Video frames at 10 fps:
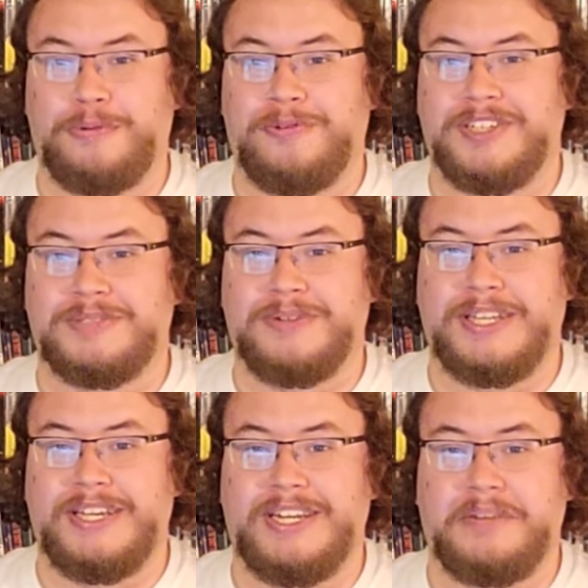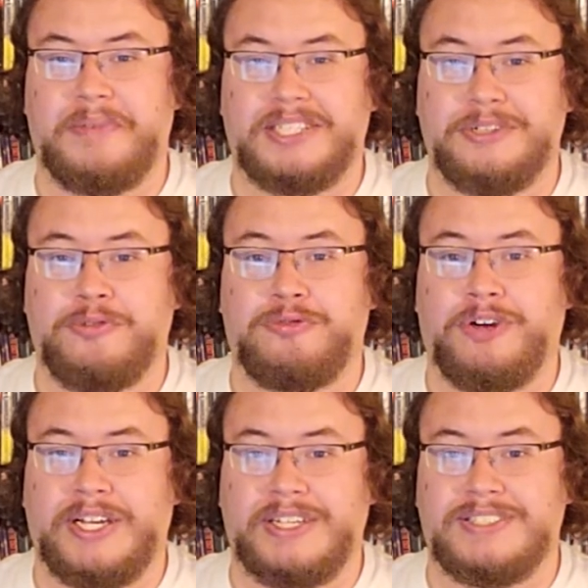movies where the ending makes no
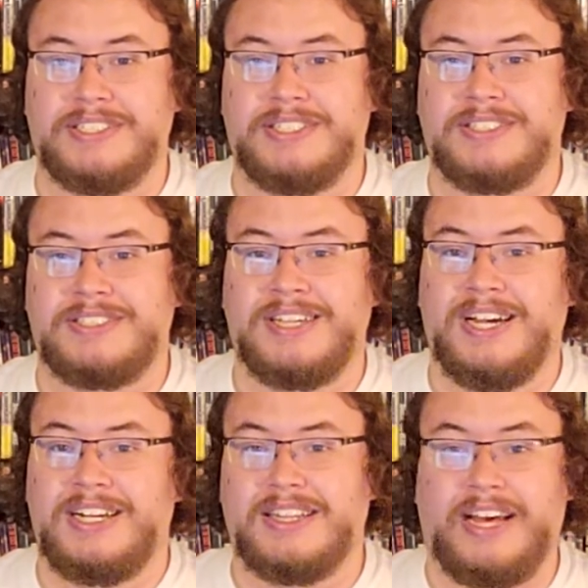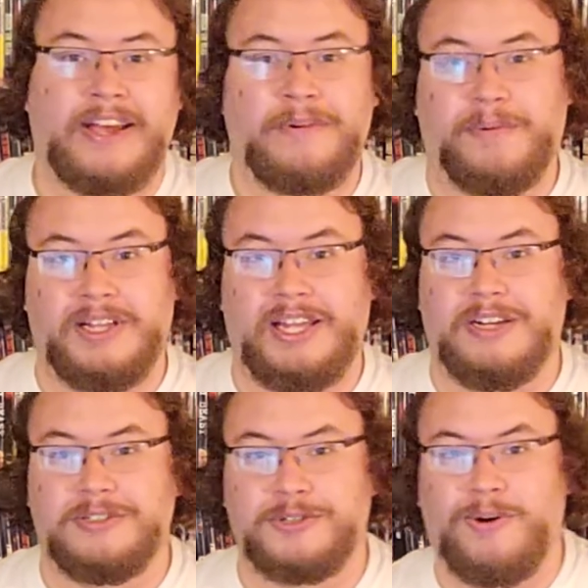fucking sense that I really
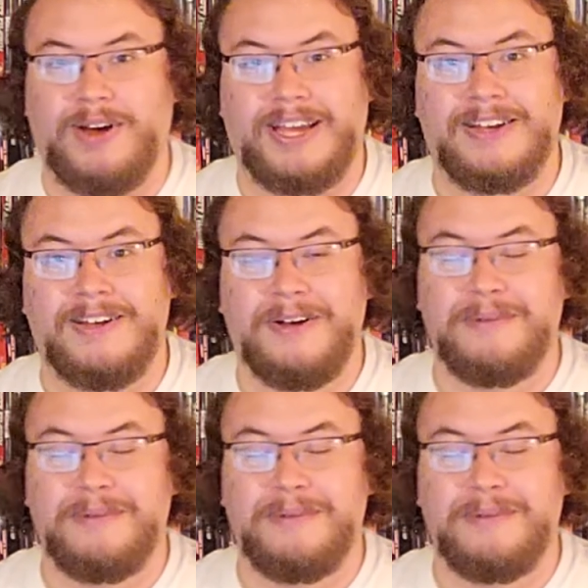enjoy,